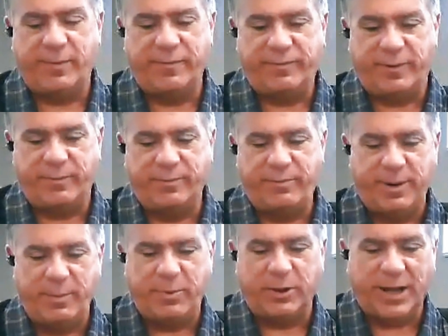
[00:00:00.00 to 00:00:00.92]
come from
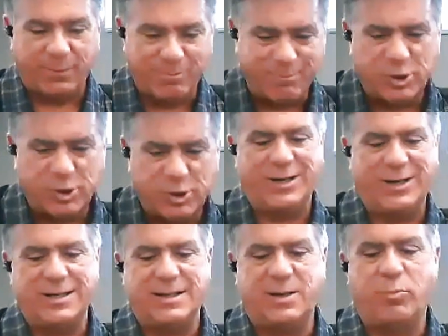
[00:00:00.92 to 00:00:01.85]
people not
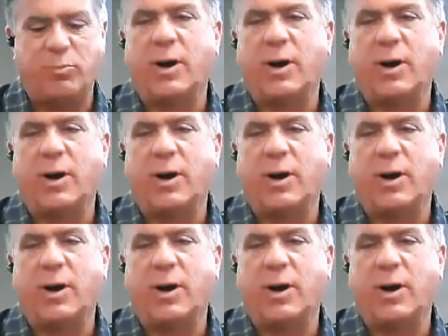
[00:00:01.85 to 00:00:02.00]
pushing this in